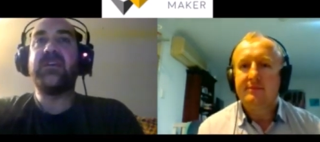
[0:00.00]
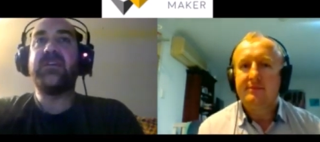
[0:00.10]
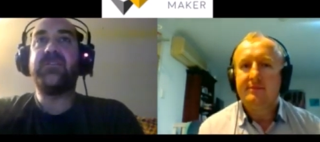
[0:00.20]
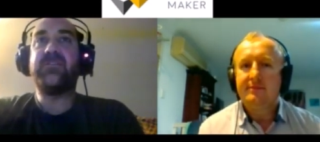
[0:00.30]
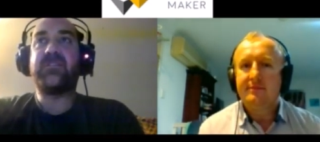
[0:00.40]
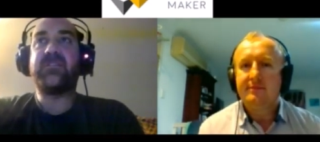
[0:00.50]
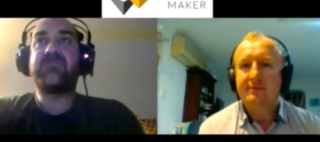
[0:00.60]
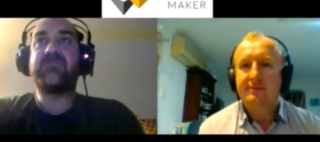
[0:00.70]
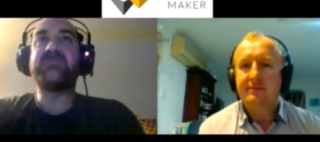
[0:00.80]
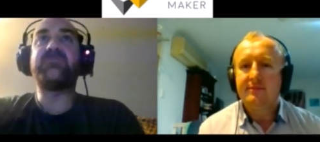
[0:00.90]
Speaker 1: you're
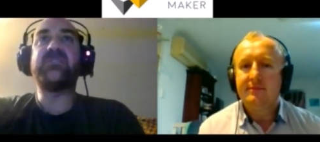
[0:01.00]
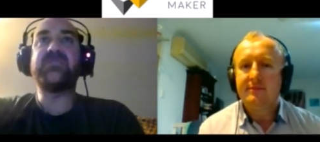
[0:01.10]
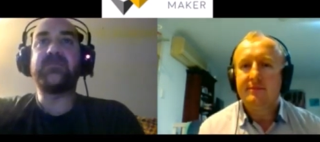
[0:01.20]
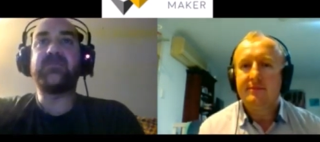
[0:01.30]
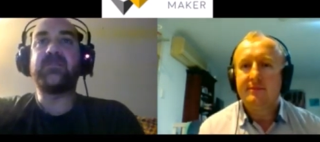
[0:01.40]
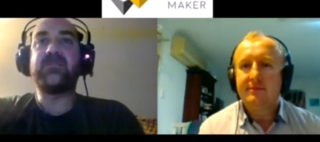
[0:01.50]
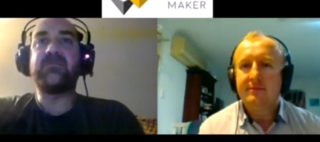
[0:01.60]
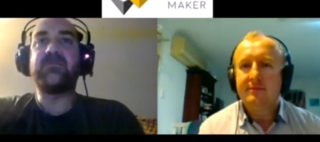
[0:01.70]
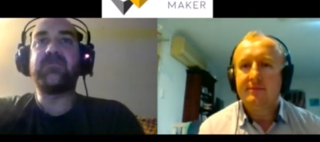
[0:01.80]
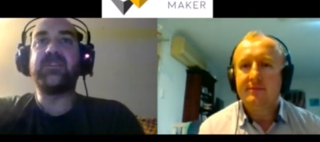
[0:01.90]

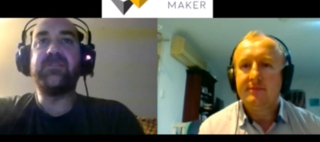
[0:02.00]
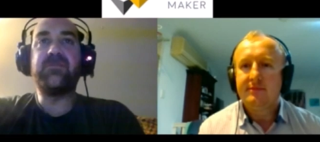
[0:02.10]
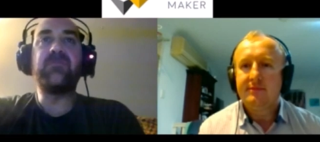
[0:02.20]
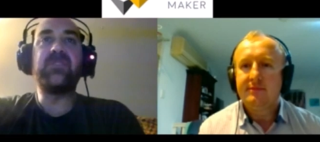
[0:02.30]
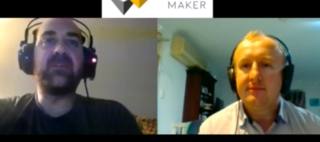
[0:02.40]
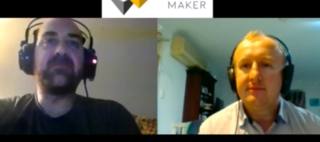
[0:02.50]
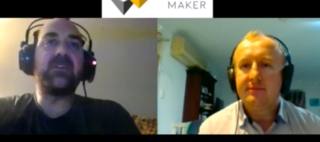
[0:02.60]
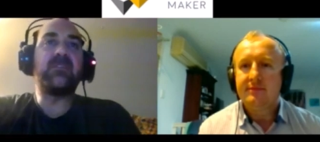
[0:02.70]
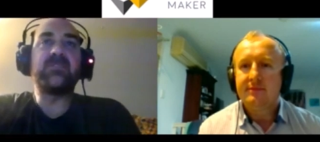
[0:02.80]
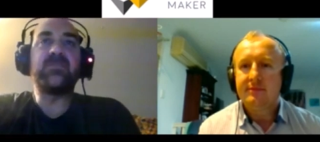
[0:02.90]
responsible. When you own the
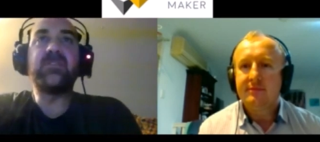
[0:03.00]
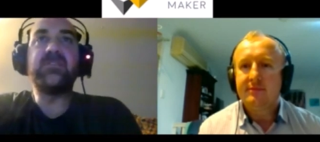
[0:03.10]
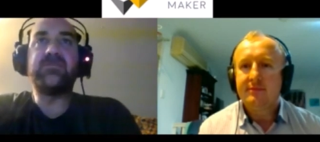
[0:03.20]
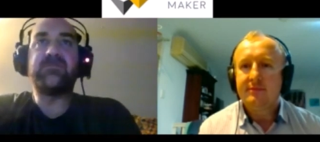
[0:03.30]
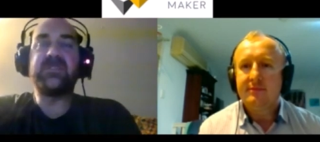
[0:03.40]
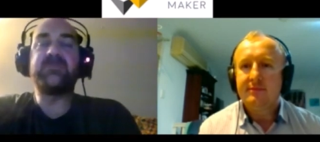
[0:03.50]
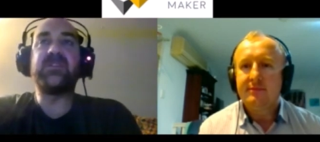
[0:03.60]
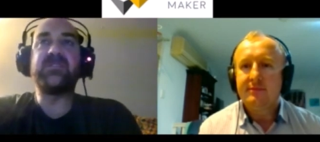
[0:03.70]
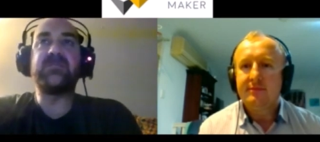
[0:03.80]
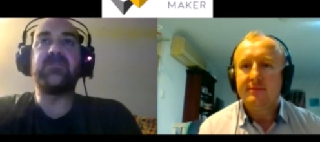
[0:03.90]
MKR token, you're
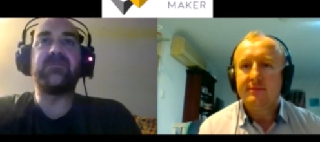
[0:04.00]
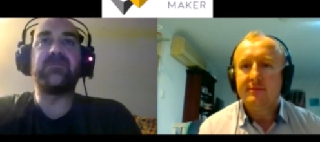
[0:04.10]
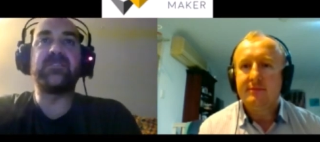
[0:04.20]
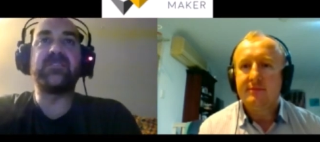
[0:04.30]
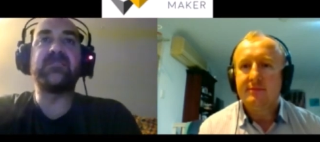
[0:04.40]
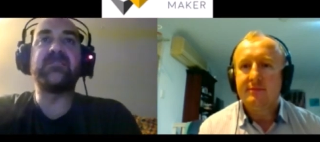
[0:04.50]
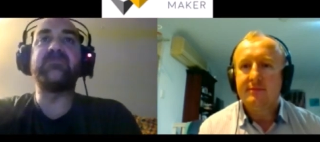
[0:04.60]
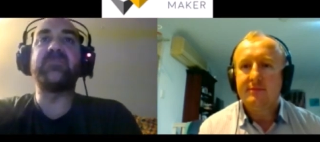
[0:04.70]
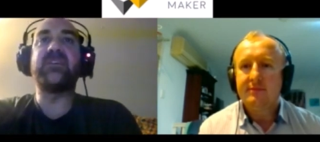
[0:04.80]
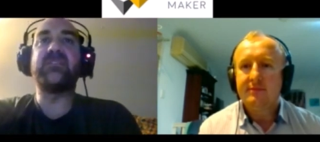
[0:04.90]
responsible for the system.
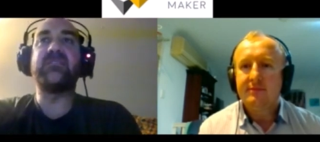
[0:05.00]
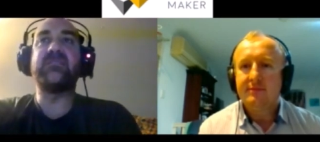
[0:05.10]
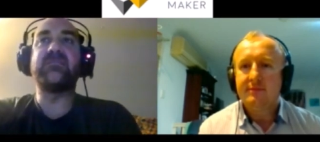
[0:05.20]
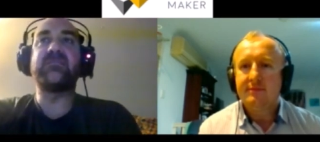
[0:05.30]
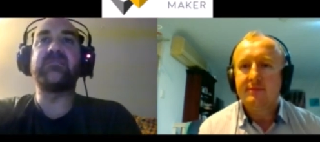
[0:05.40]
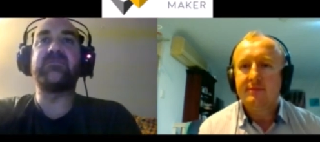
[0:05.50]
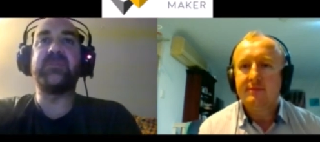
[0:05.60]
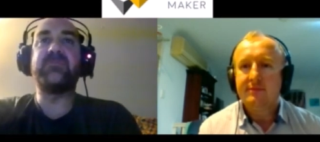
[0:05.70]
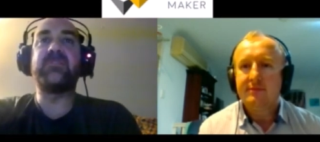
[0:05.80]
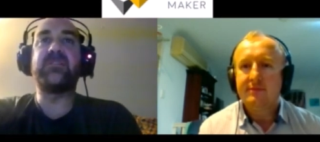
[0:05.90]
And so
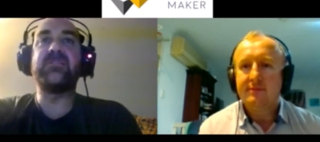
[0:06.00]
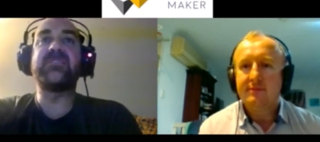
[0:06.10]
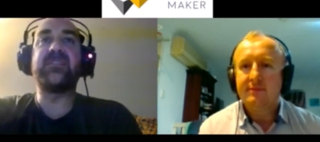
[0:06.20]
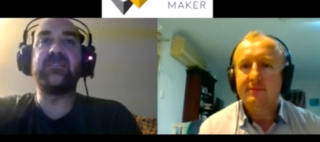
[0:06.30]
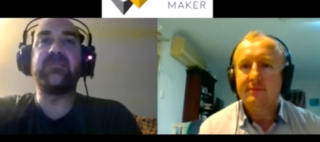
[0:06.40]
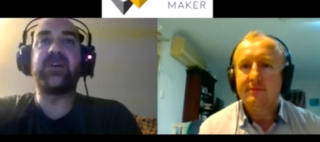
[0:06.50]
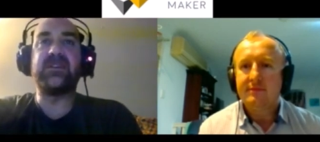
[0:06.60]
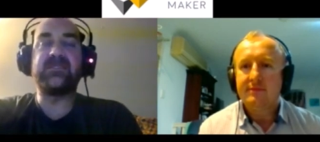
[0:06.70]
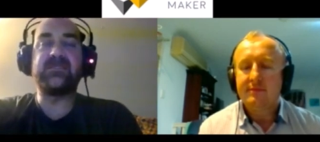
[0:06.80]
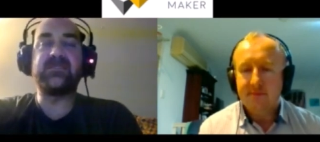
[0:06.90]
people are
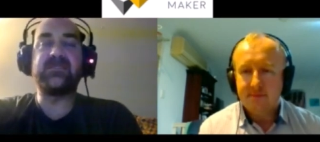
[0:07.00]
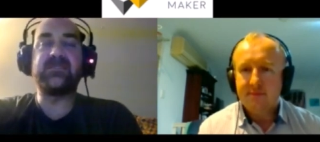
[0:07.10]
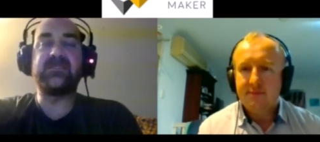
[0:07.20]
incentivized to